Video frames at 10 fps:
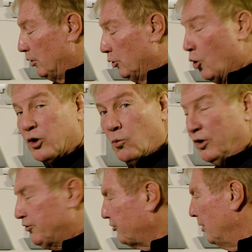Logan
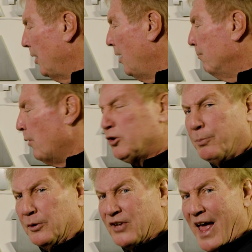Wilson,
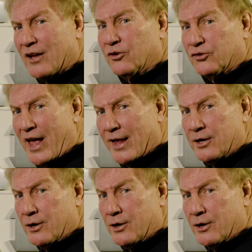multiple tackles, had an